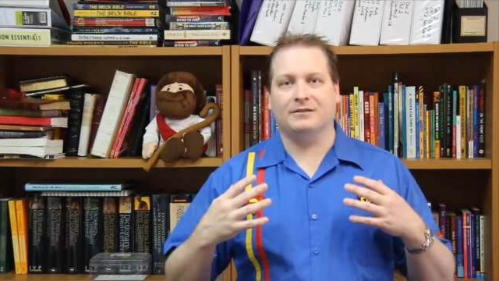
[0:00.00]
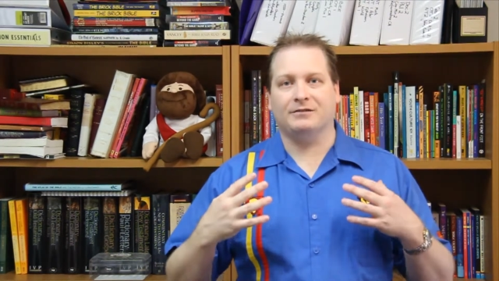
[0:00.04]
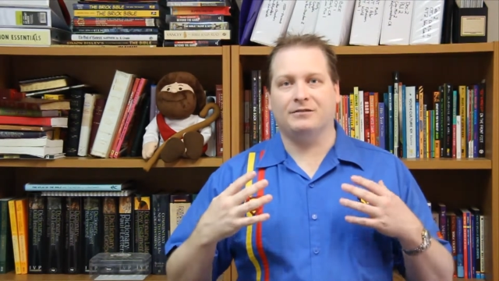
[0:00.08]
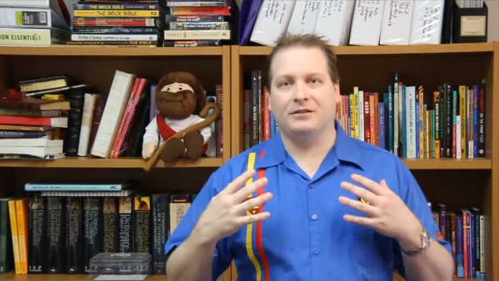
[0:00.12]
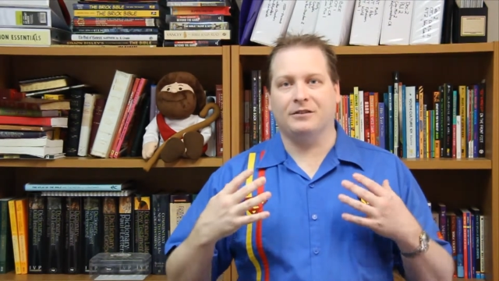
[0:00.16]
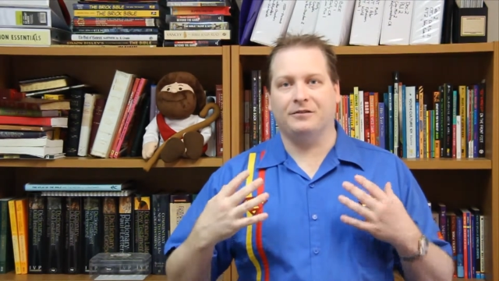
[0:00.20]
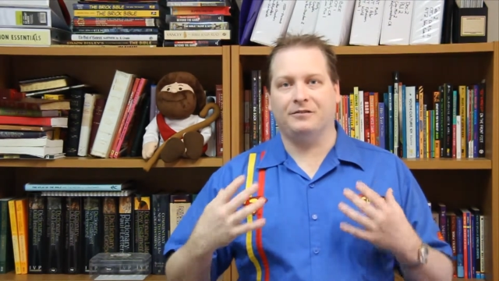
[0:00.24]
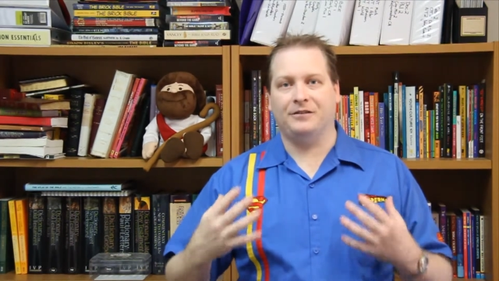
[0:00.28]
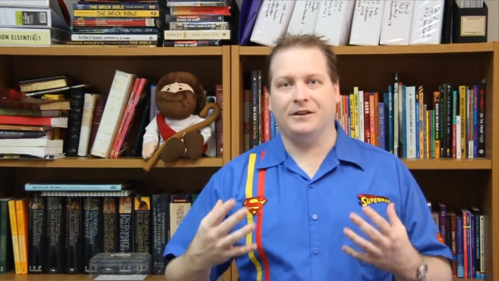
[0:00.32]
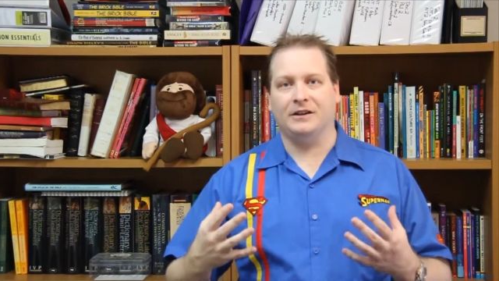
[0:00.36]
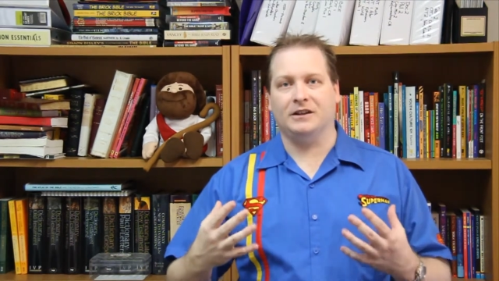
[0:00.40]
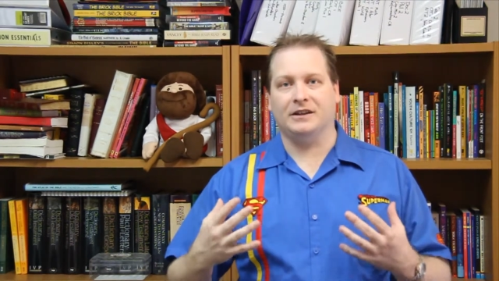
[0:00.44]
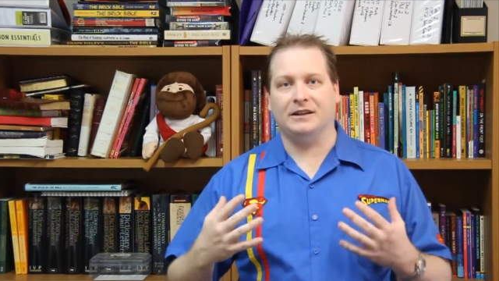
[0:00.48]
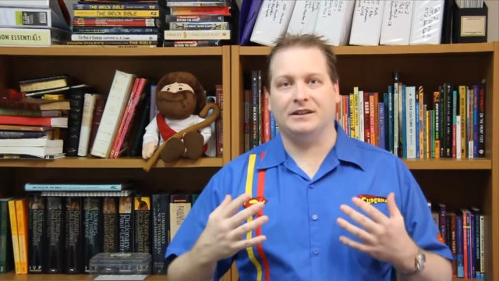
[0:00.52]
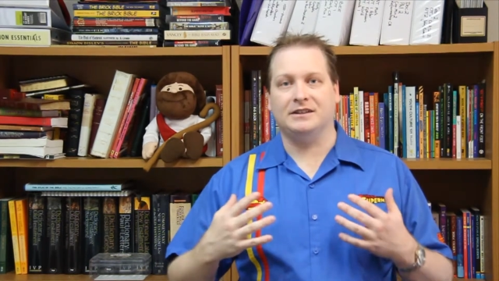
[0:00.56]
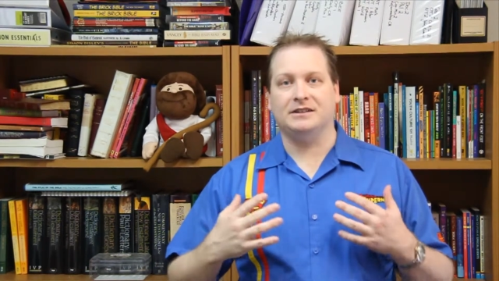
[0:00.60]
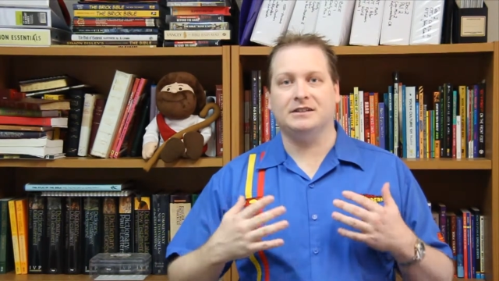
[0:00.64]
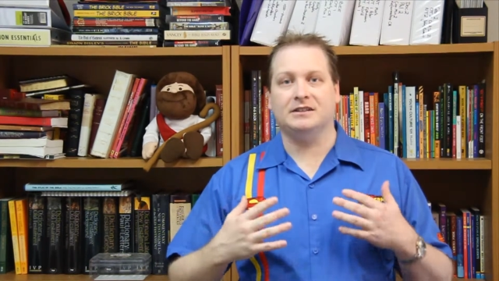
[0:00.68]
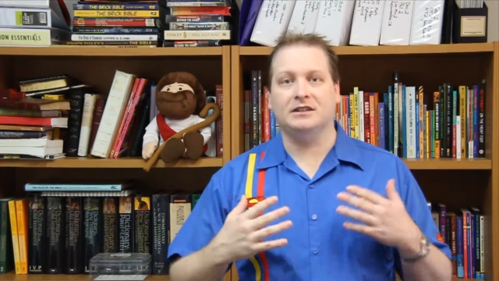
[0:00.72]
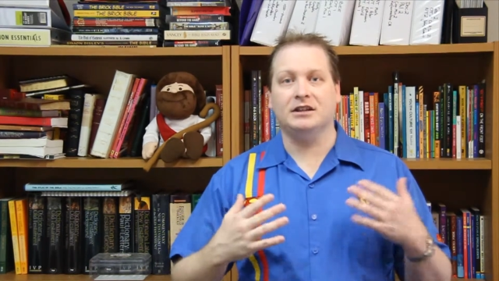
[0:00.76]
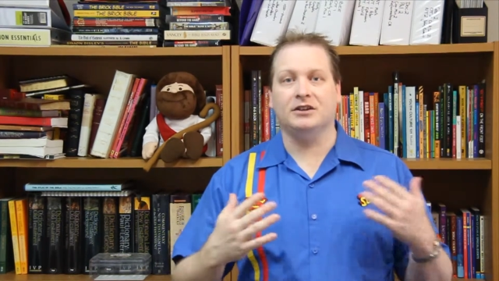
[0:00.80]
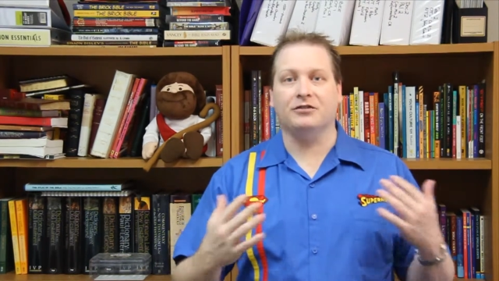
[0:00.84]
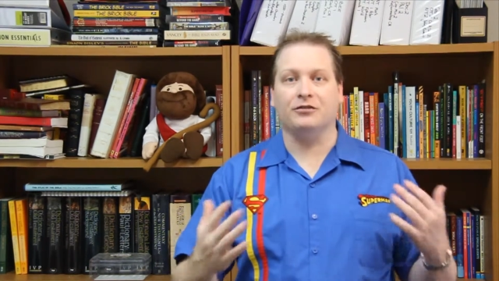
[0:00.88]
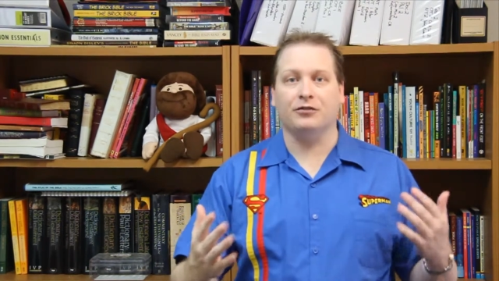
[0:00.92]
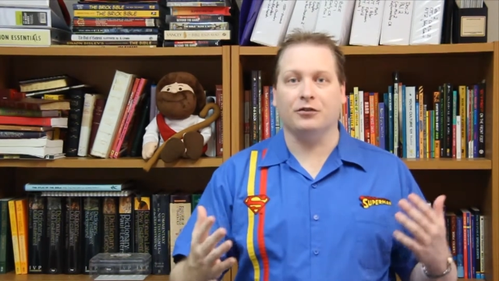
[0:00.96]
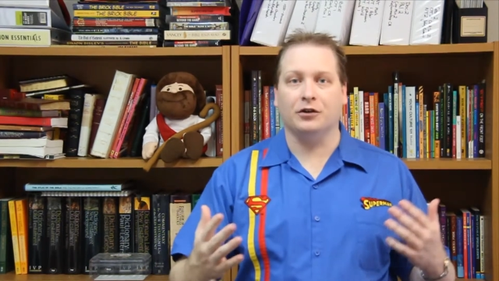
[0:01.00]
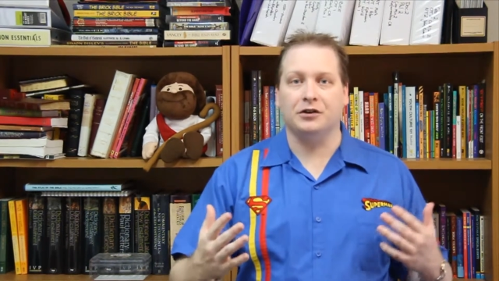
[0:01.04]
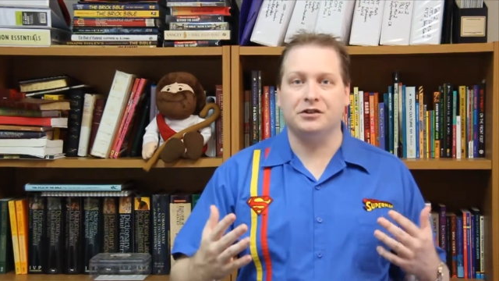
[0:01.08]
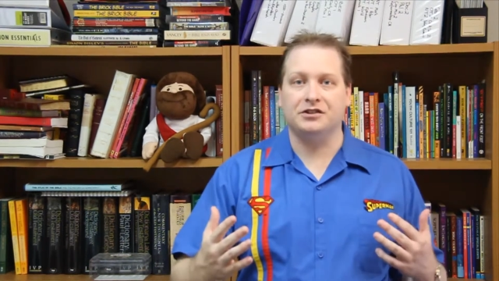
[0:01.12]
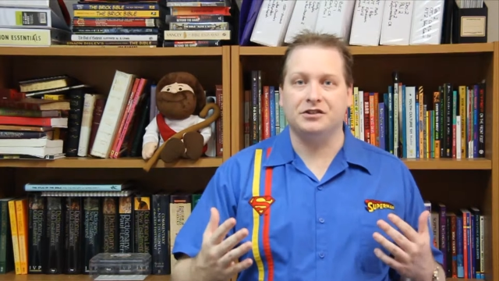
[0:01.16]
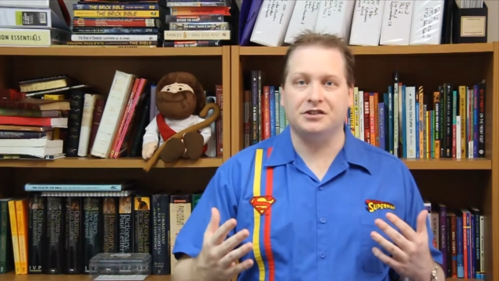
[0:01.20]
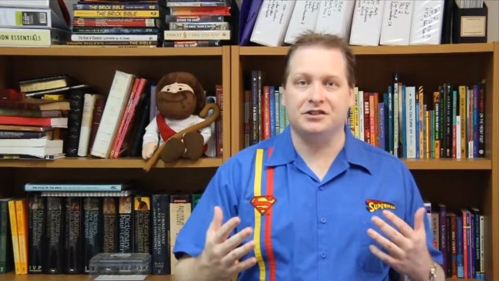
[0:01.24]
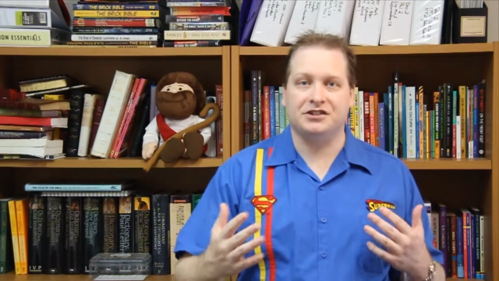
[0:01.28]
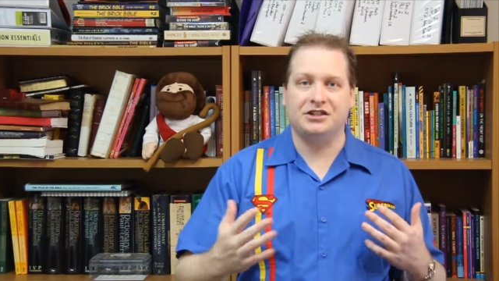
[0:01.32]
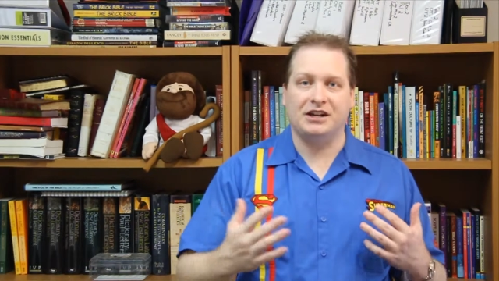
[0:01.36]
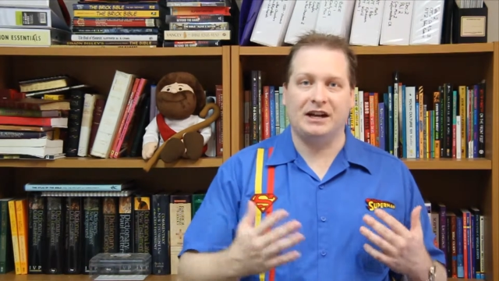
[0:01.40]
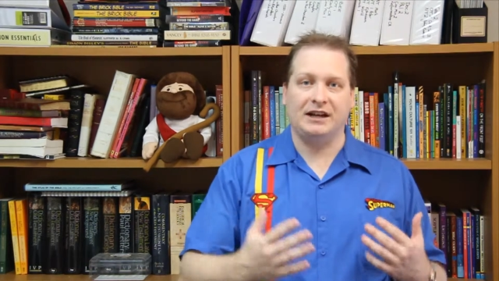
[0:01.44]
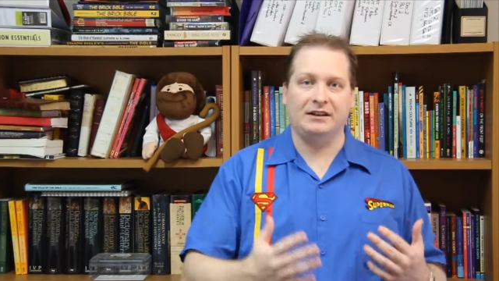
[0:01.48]
fulfilling
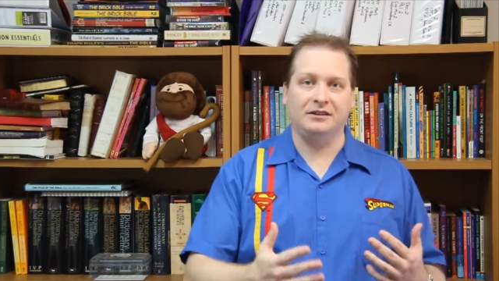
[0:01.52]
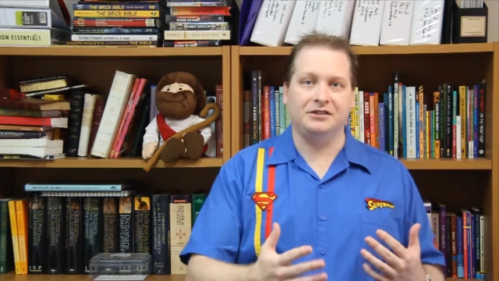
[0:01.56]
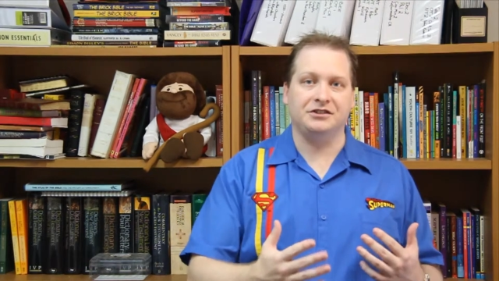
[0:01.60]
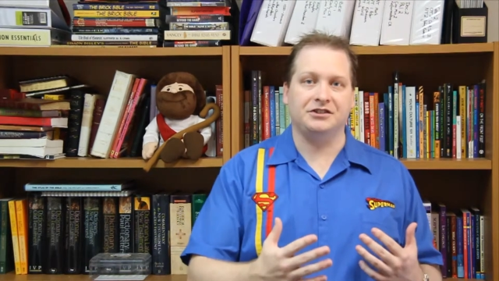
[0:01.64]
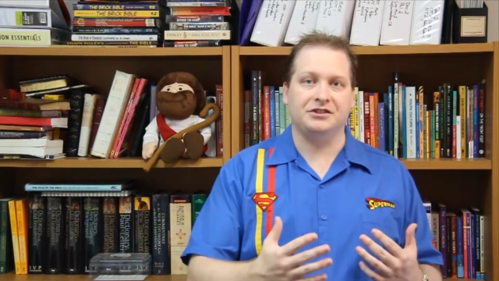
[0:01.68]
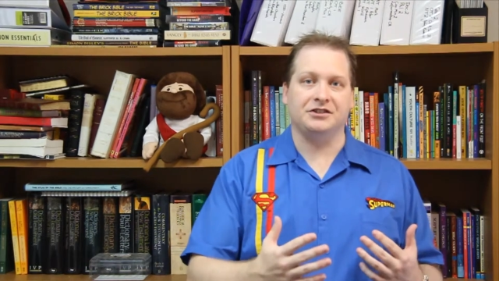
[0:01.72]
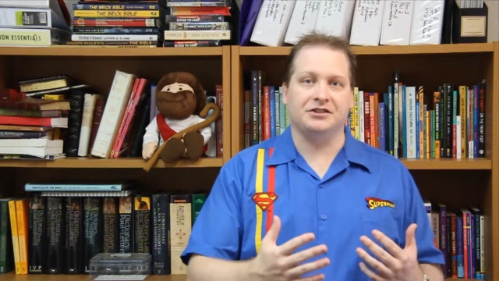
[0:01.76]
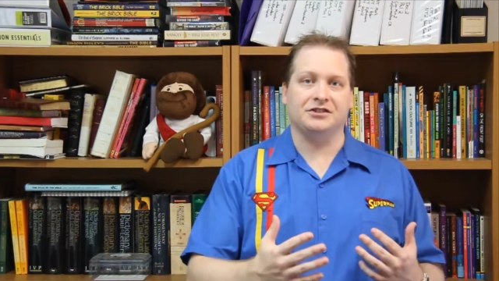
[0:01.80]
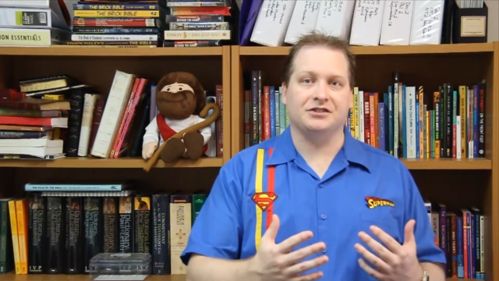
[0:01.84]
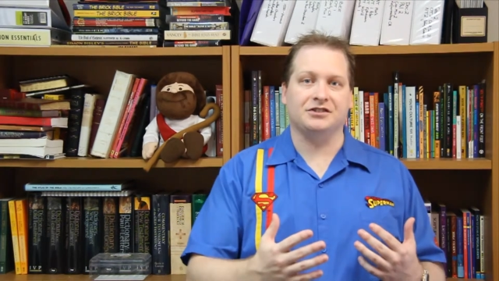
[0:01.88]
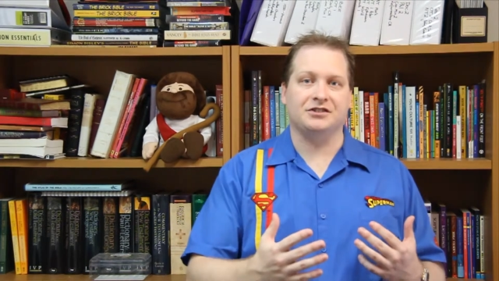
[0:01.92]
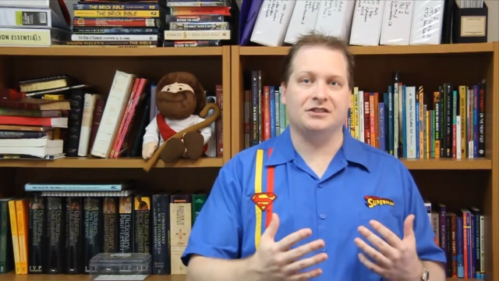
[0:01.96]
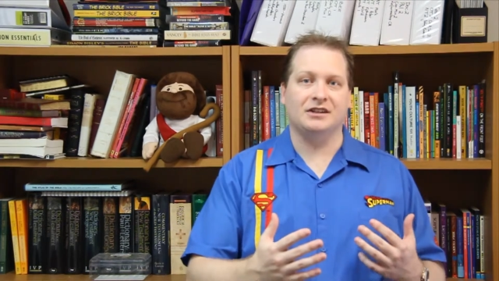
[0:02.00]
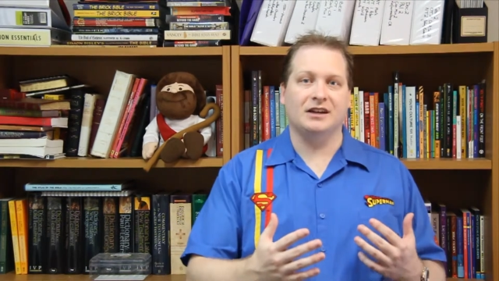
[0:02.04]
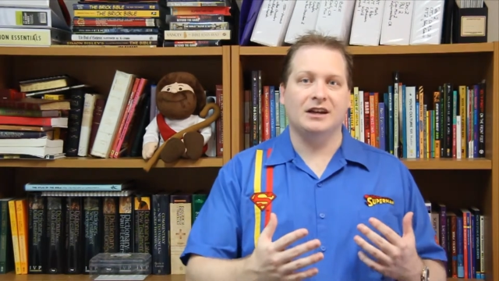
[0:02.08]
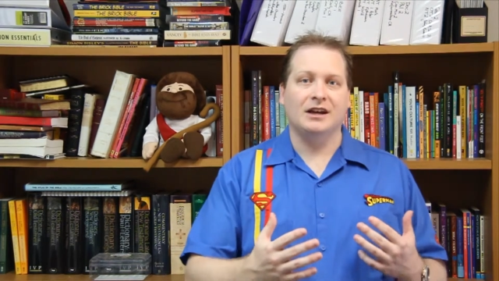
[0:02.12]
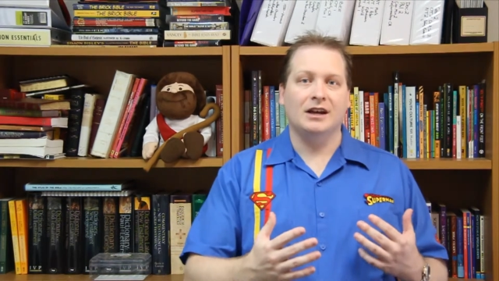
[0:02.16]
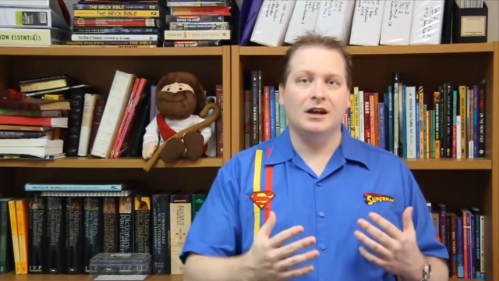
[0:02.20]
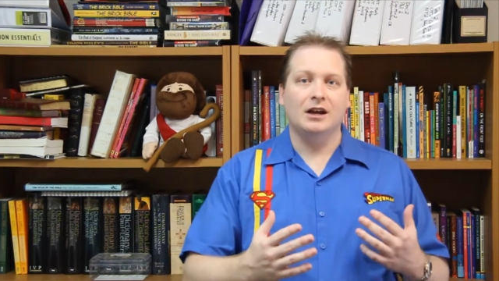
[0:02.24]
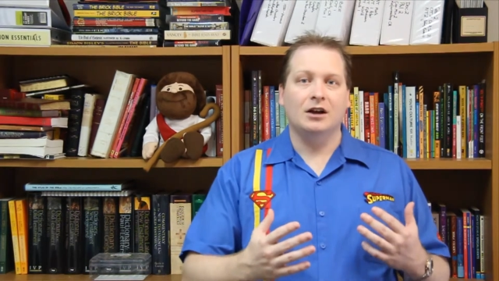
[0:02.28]
different challenges,